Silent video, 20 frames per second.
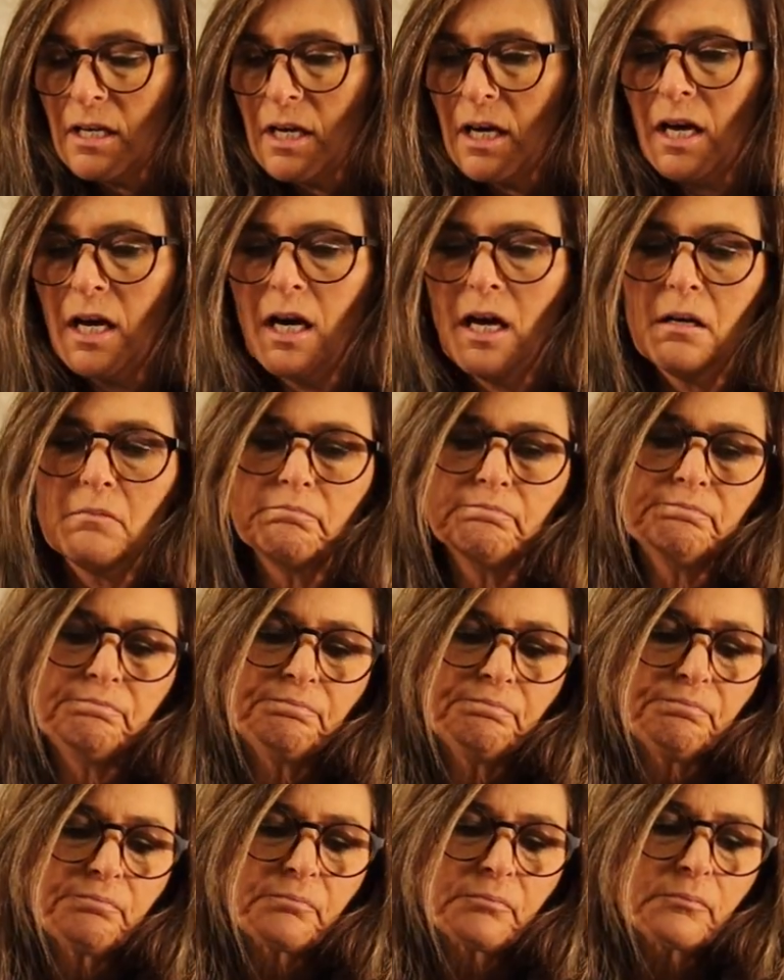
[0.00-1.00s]

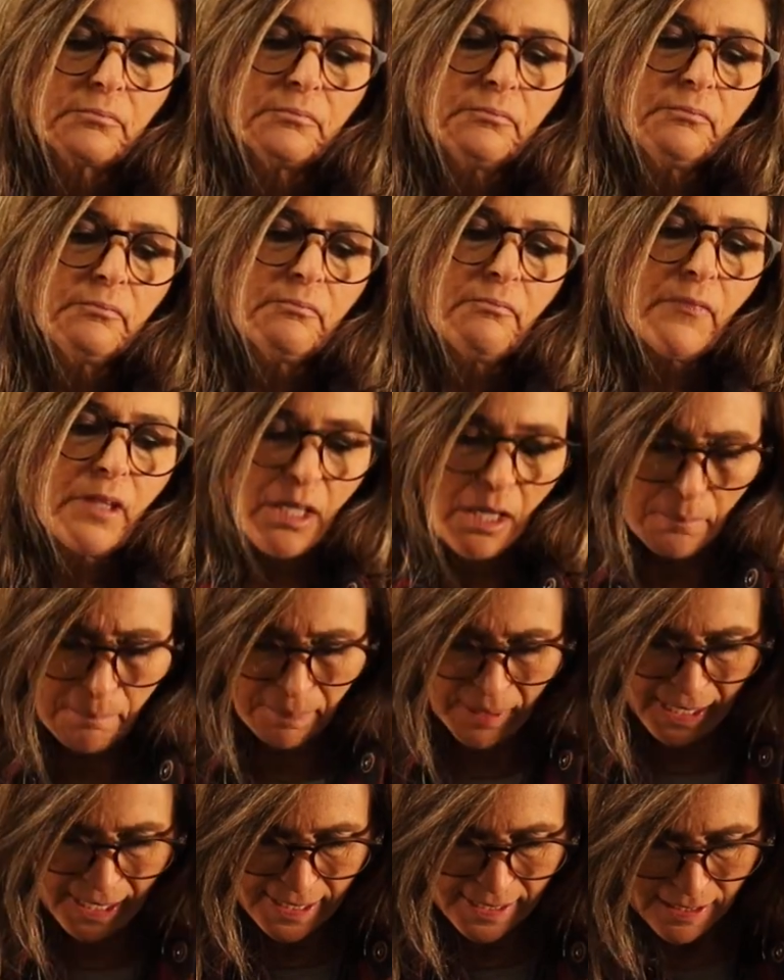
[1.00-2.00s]

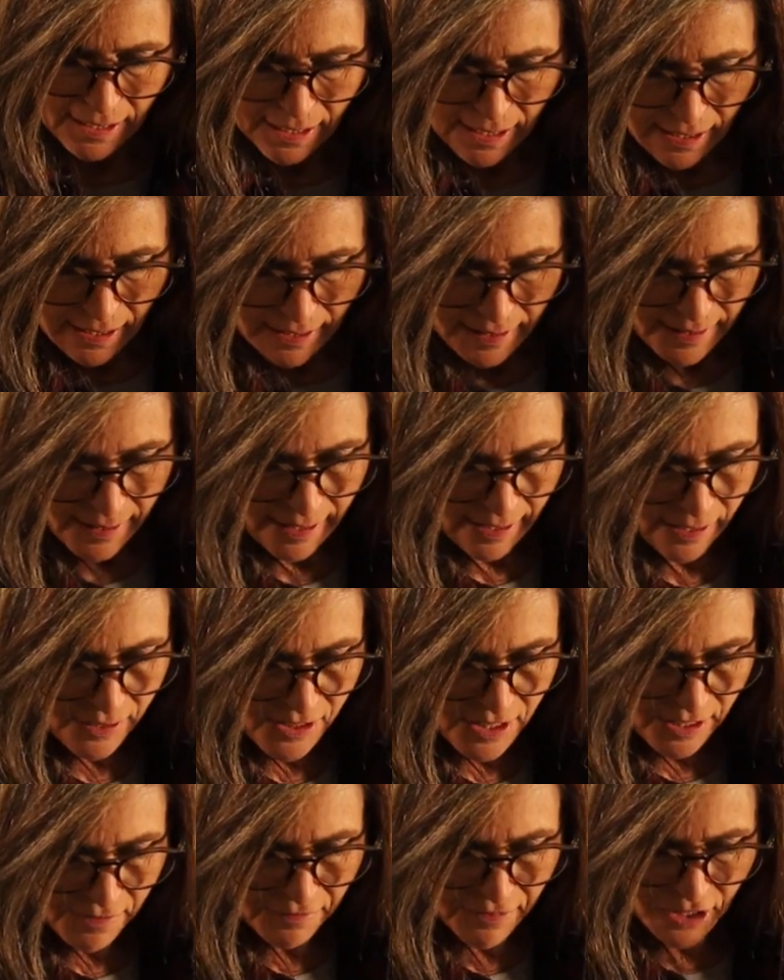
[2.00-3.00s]
But they're
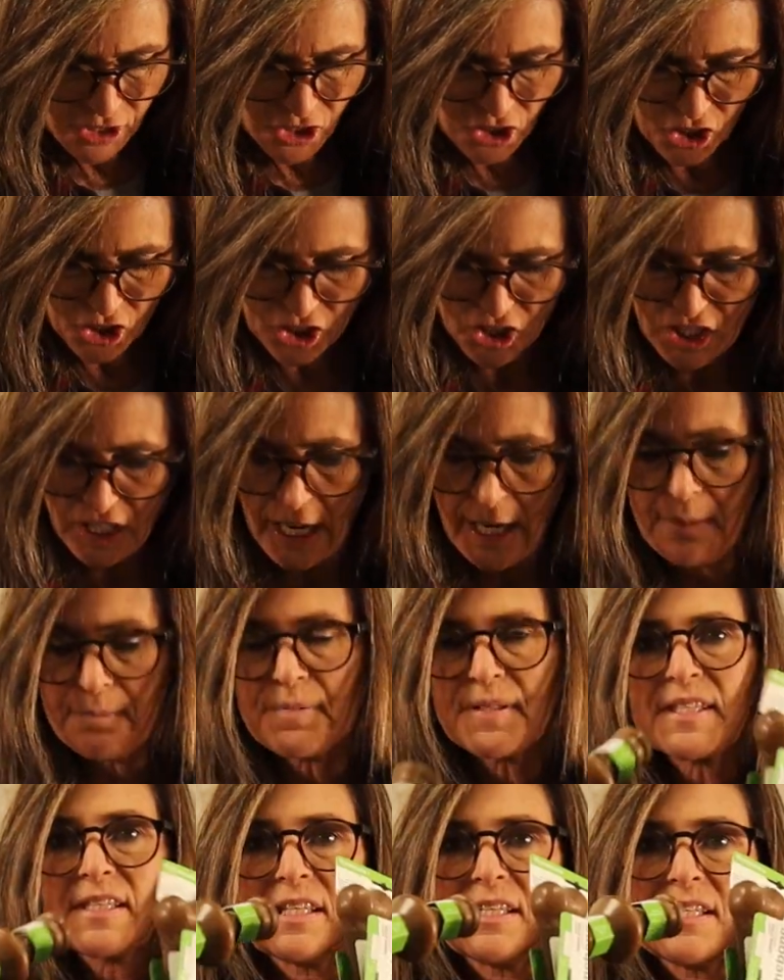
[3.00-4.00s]
different
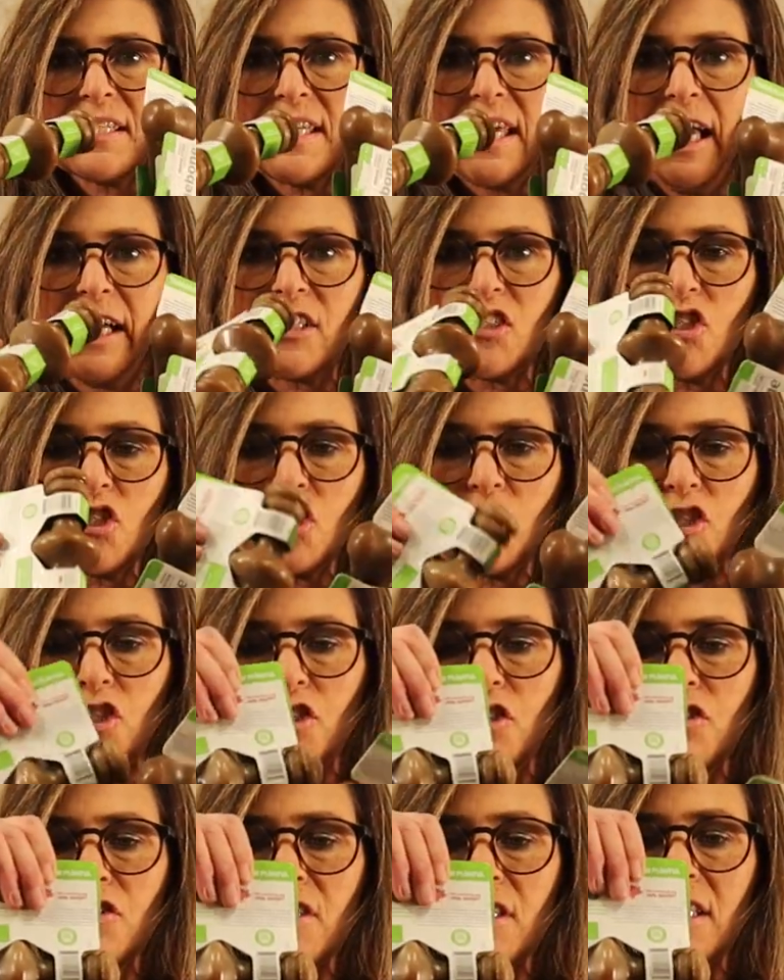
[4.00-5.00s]
shapes and
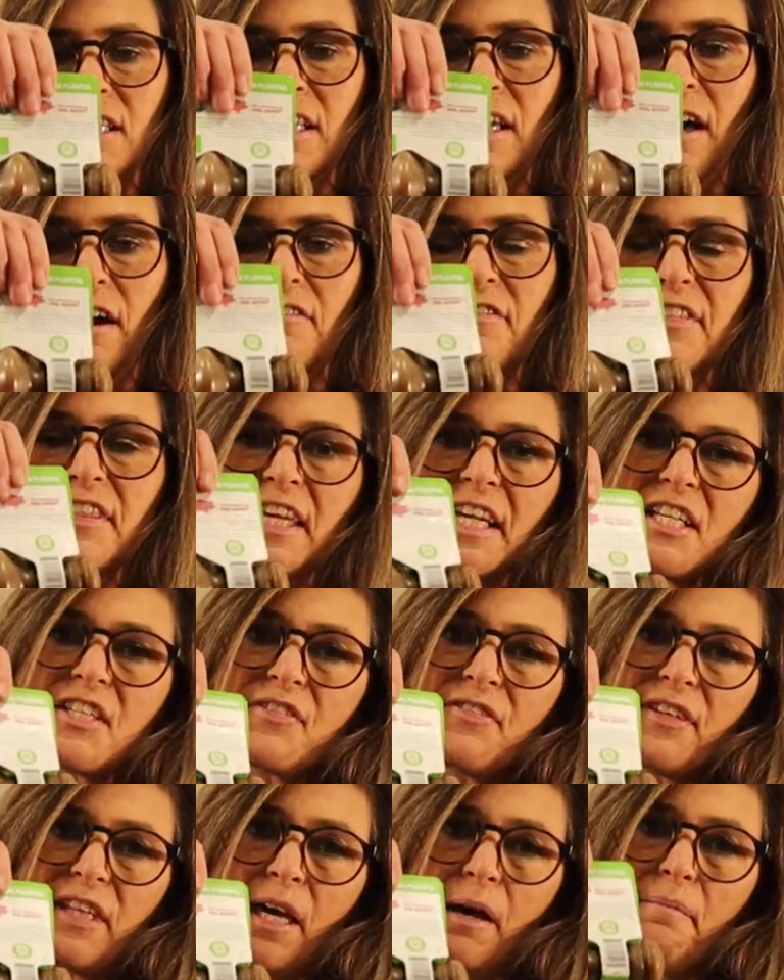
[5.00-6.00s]
textures of
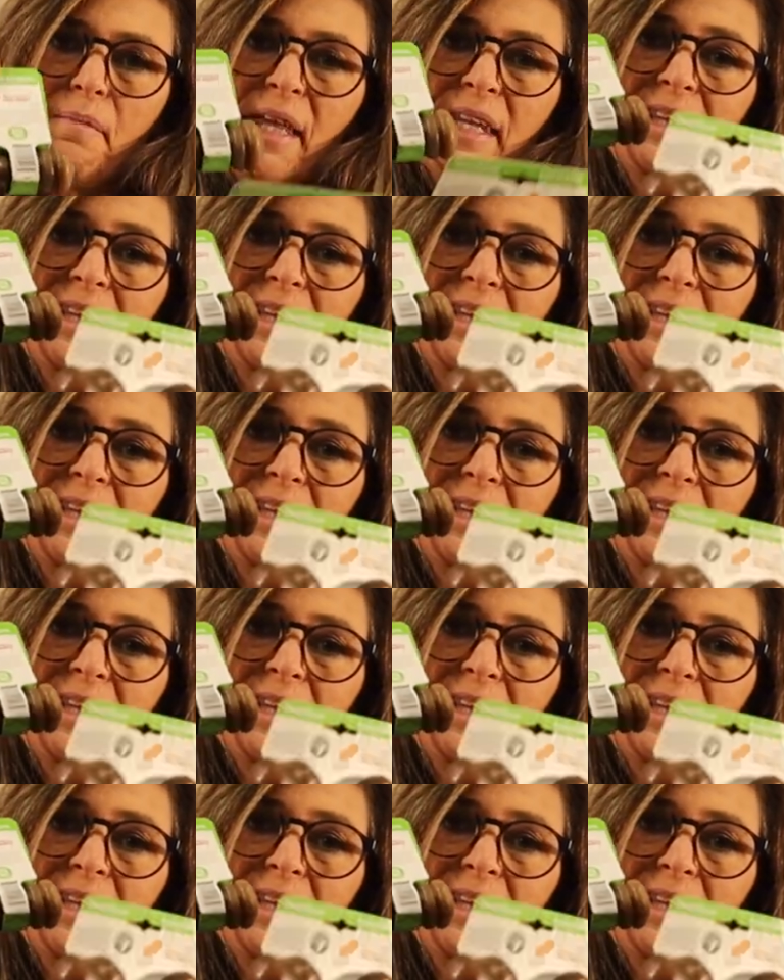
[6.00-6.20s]
things for them.